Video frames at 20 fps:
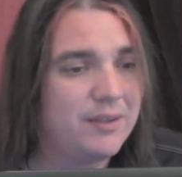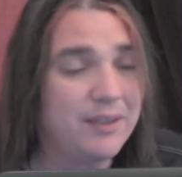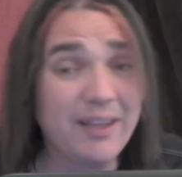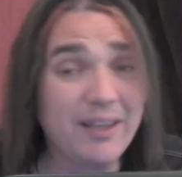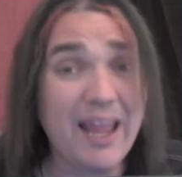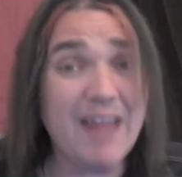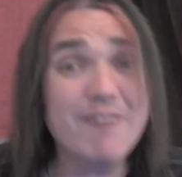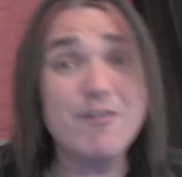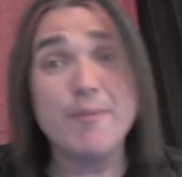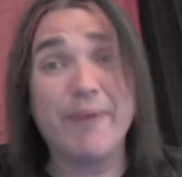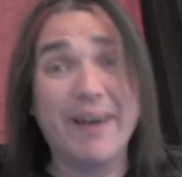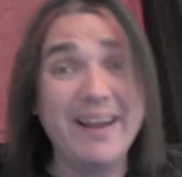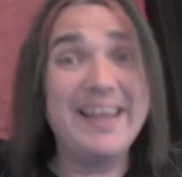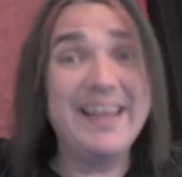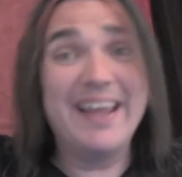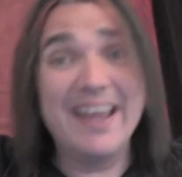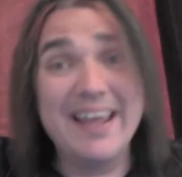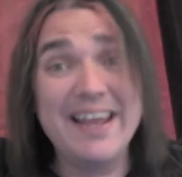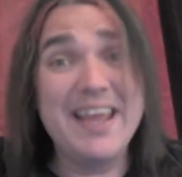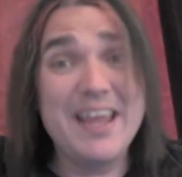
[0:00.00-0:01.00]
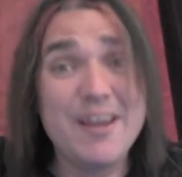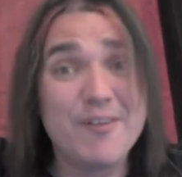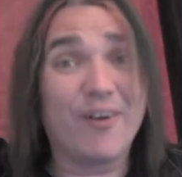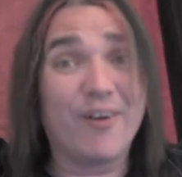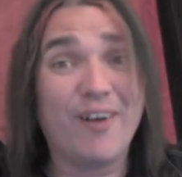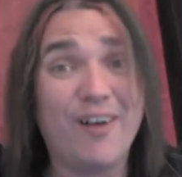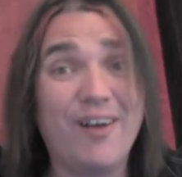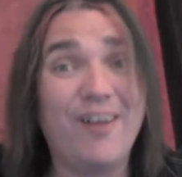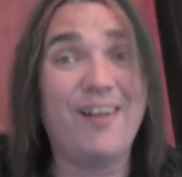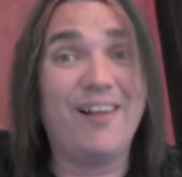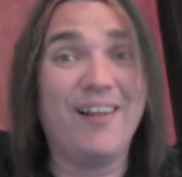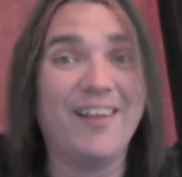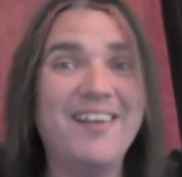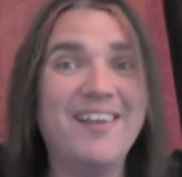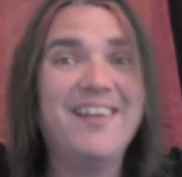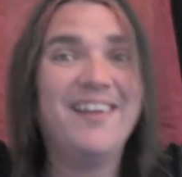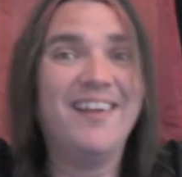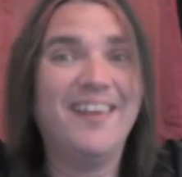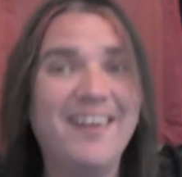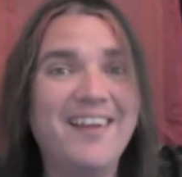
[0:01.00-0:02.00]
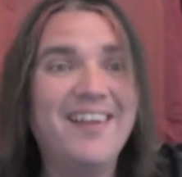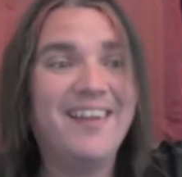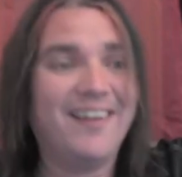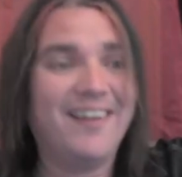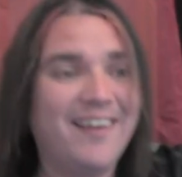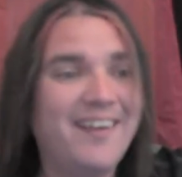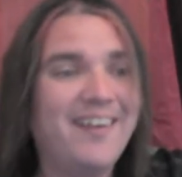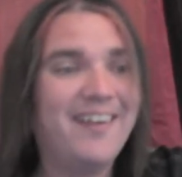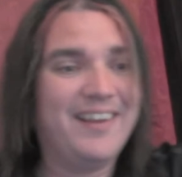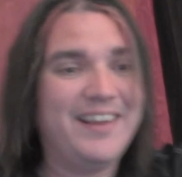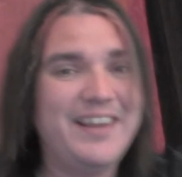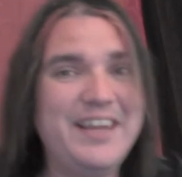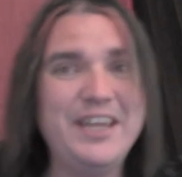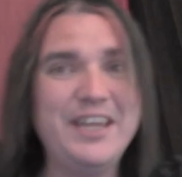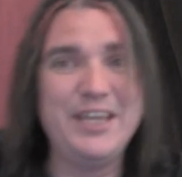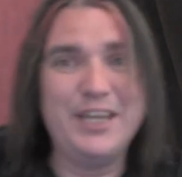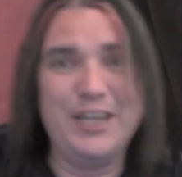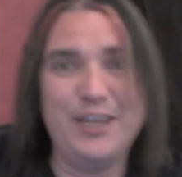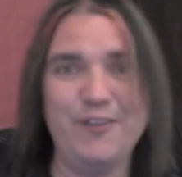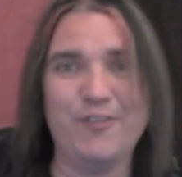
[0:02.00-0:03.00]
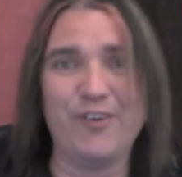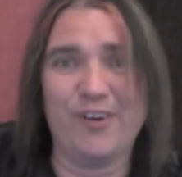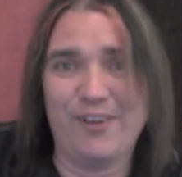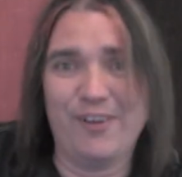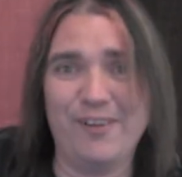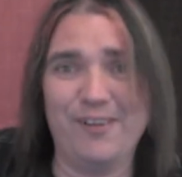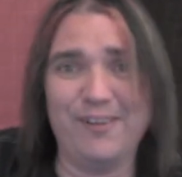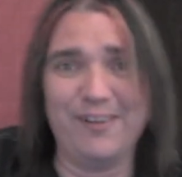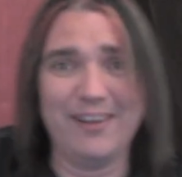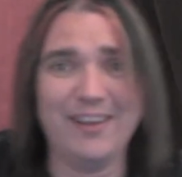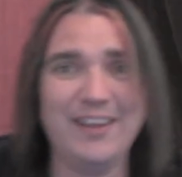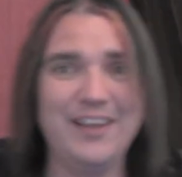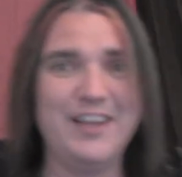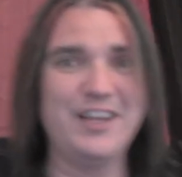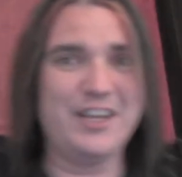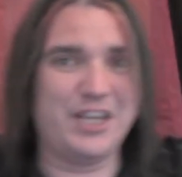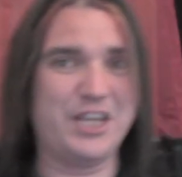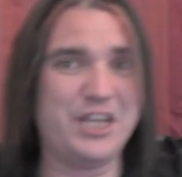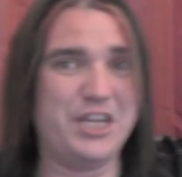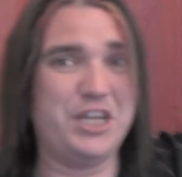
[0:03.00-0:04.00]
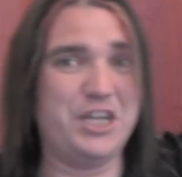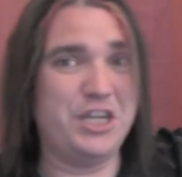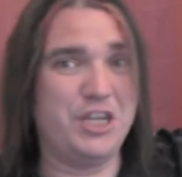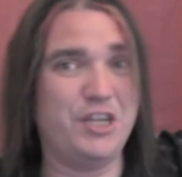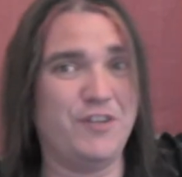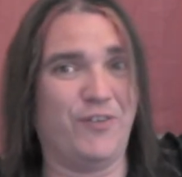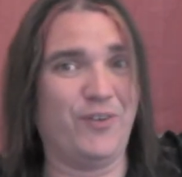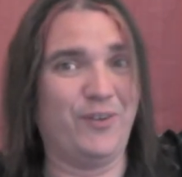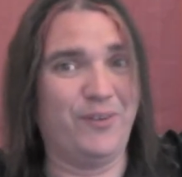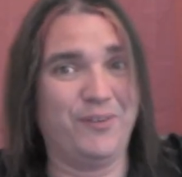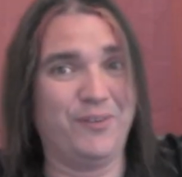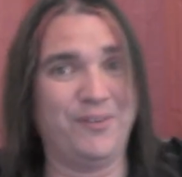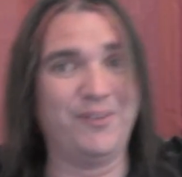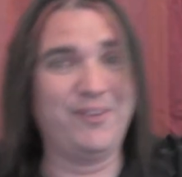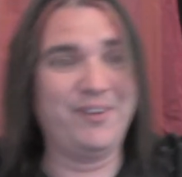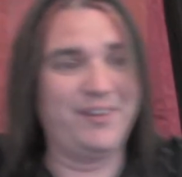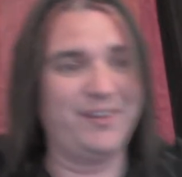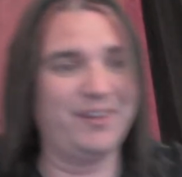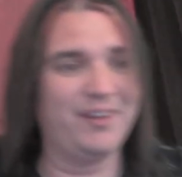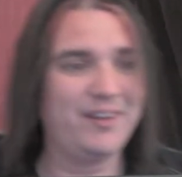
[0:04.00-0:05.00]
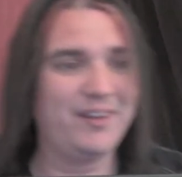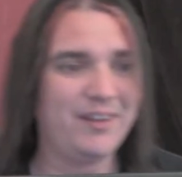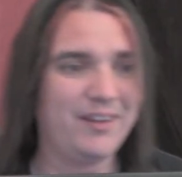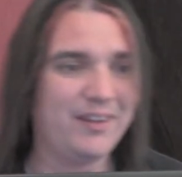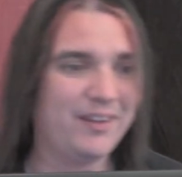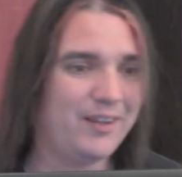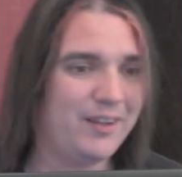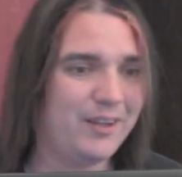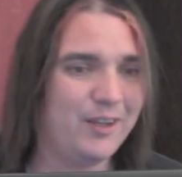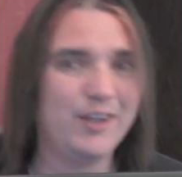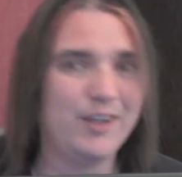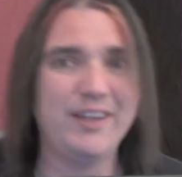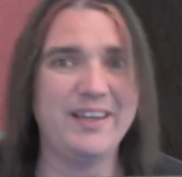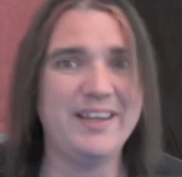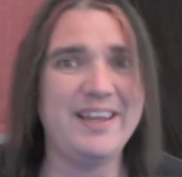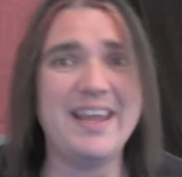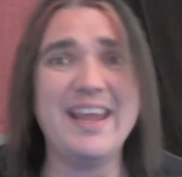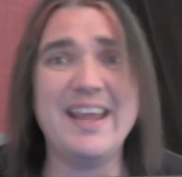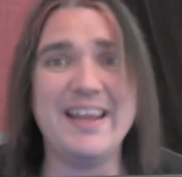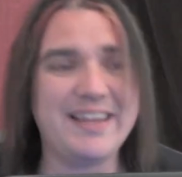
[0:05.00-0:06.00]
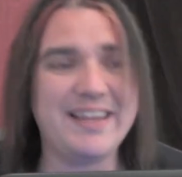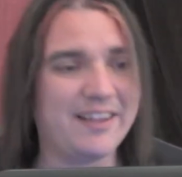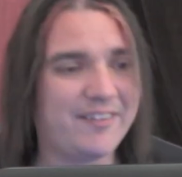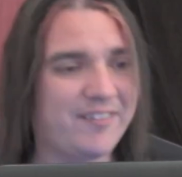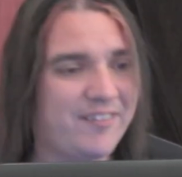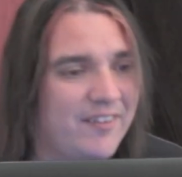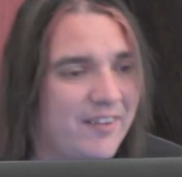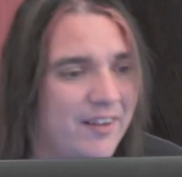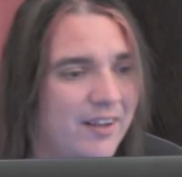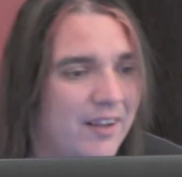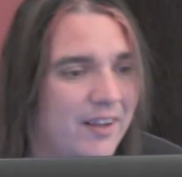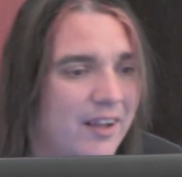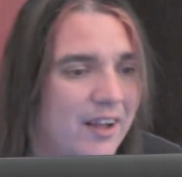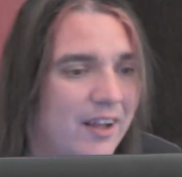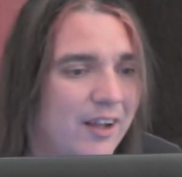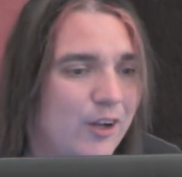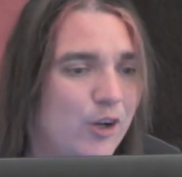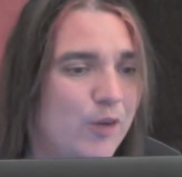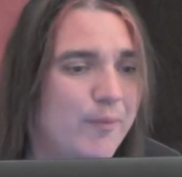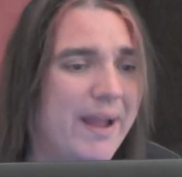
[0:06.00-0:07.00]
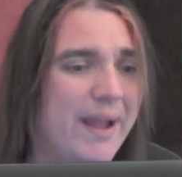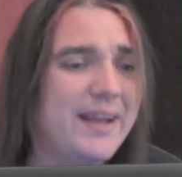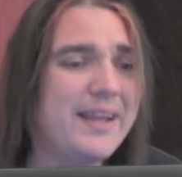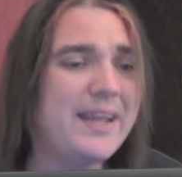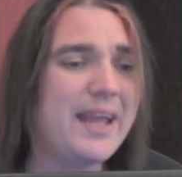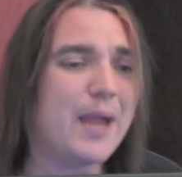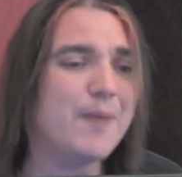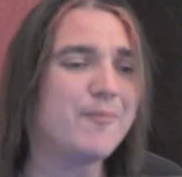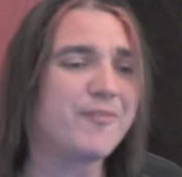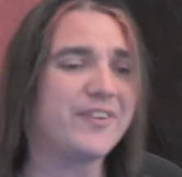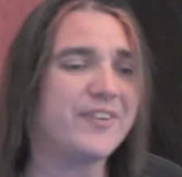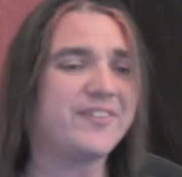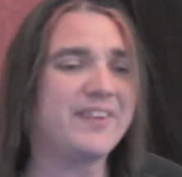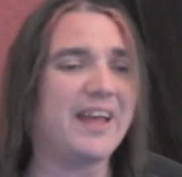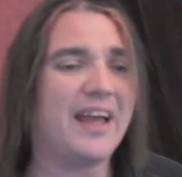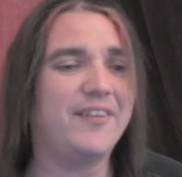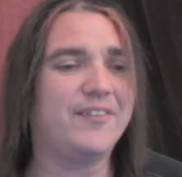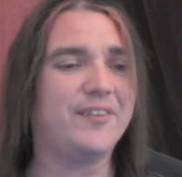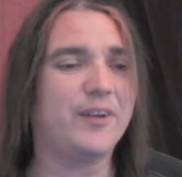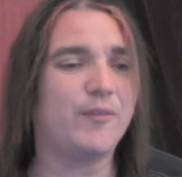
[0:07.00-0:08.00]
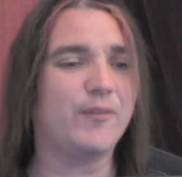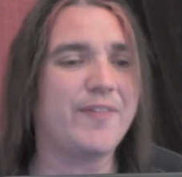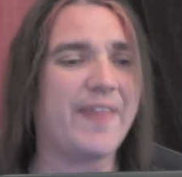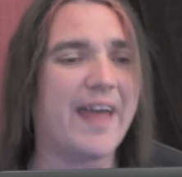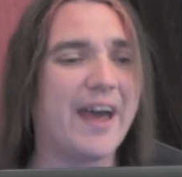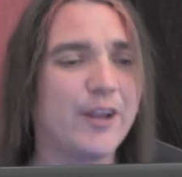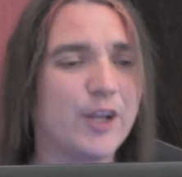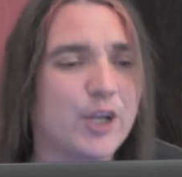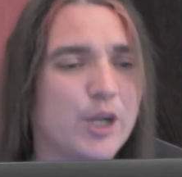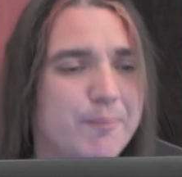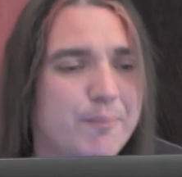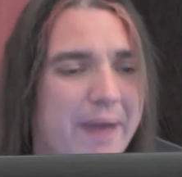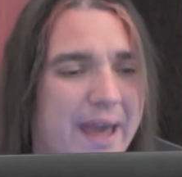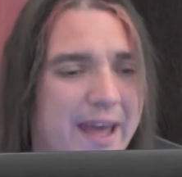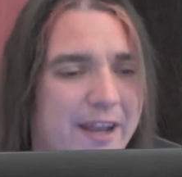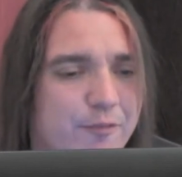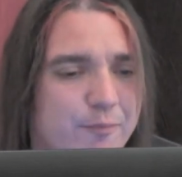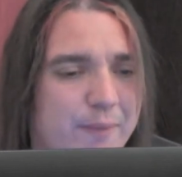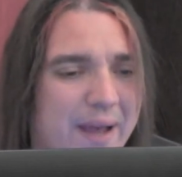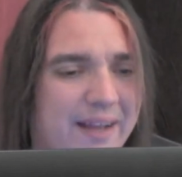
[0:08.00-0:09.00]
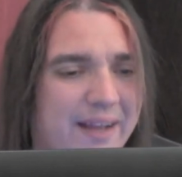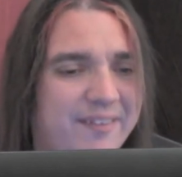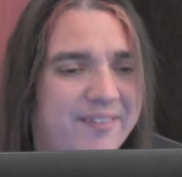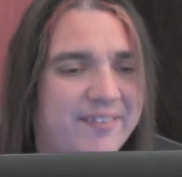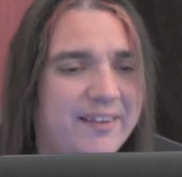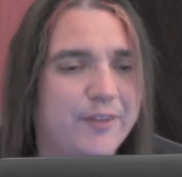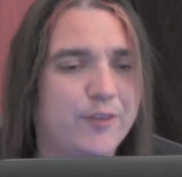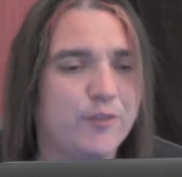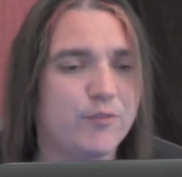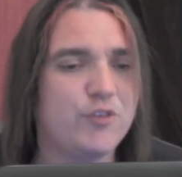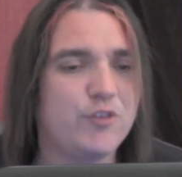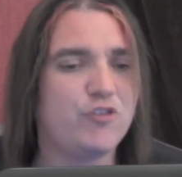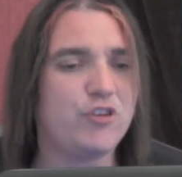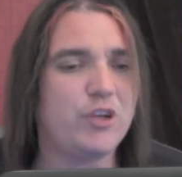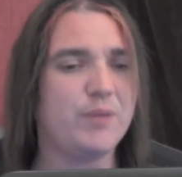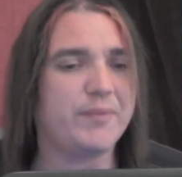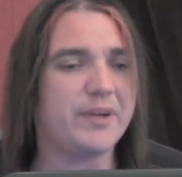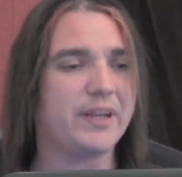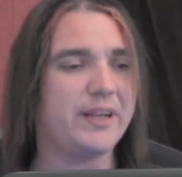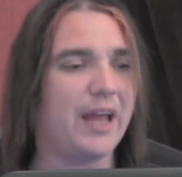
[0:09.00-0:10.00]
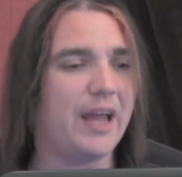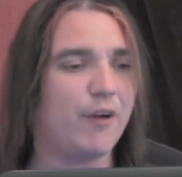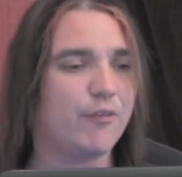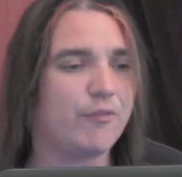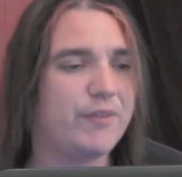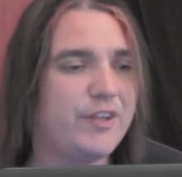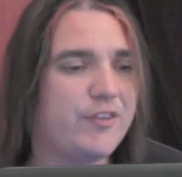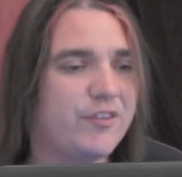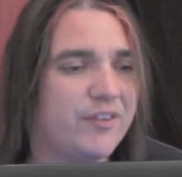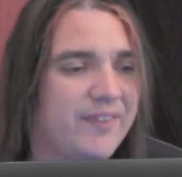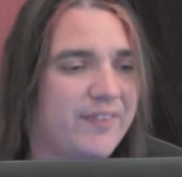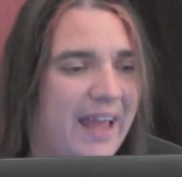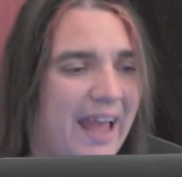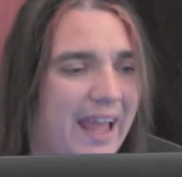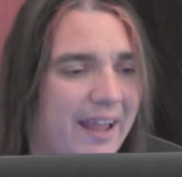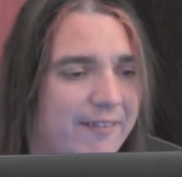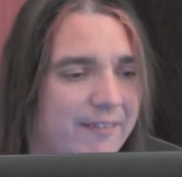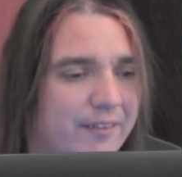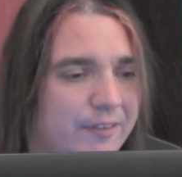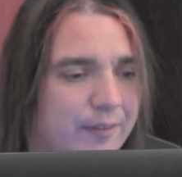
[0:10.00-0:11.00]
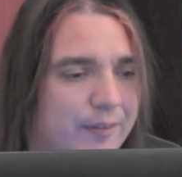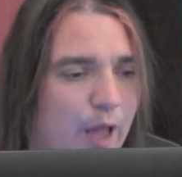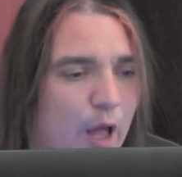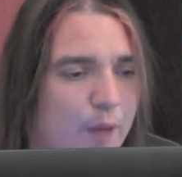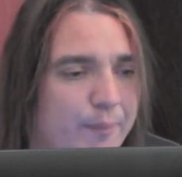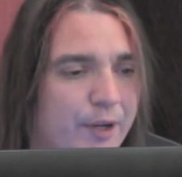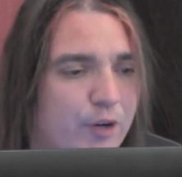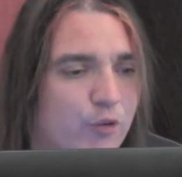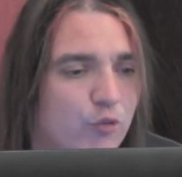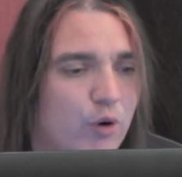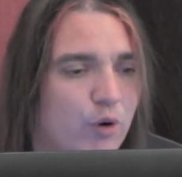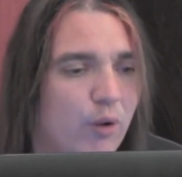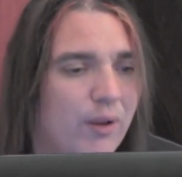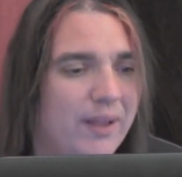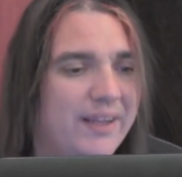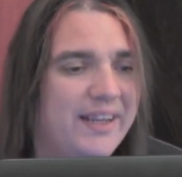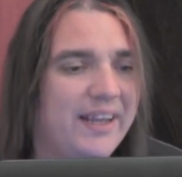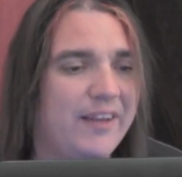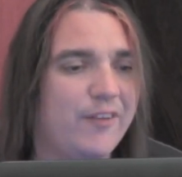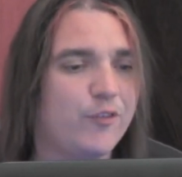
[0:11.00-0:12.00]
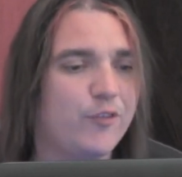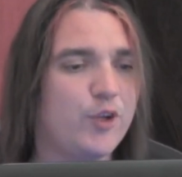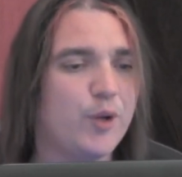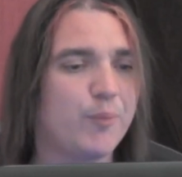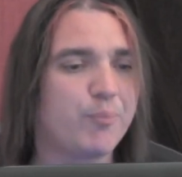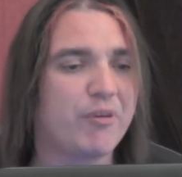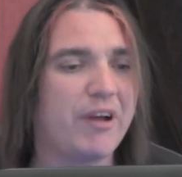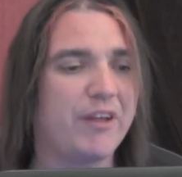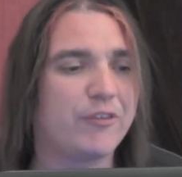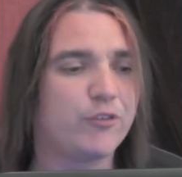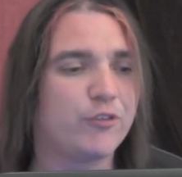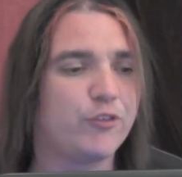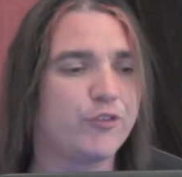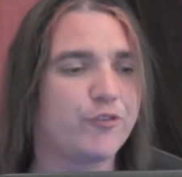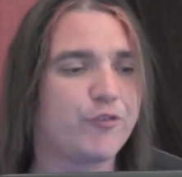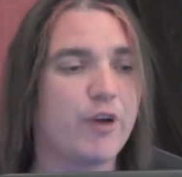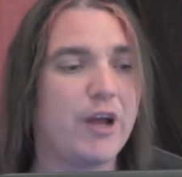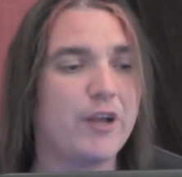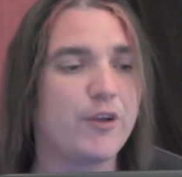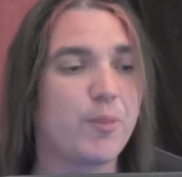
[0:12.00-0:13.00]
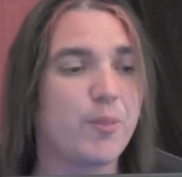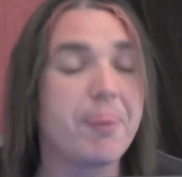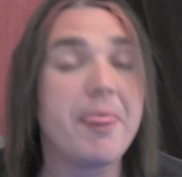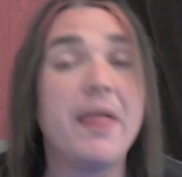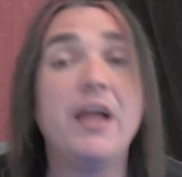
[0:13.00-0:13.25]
Everybody get evil. Evil, evil, idiots. Khomeini emphasized that without a combative mindset, the regime cannot reach its higher Islamic role against the oppressor's front.